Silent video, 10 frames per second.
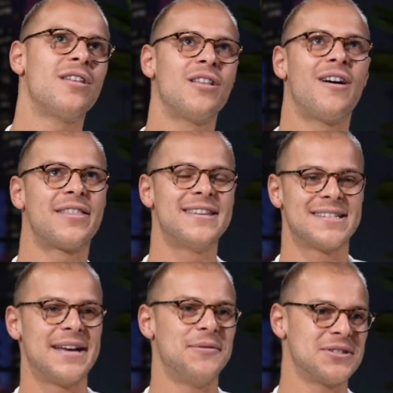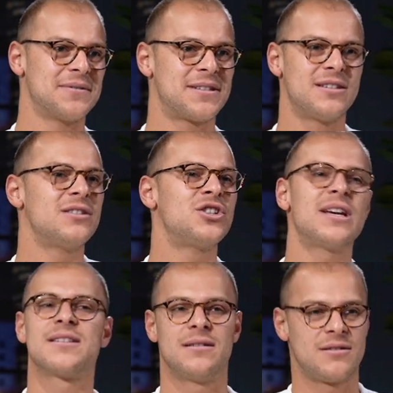that, like, there's levels of... She
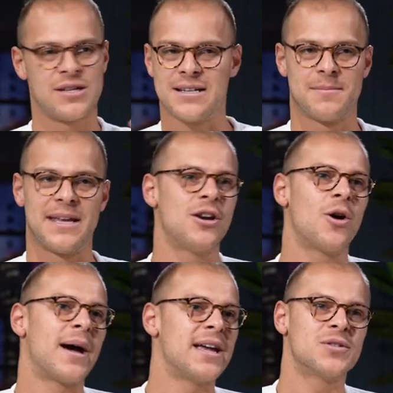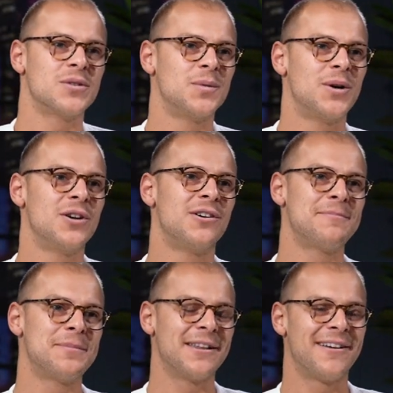hasn't been no angel and
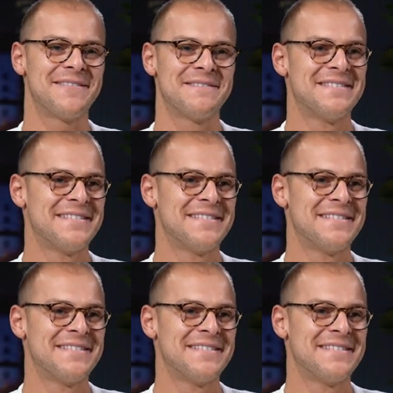whatnot, but, like,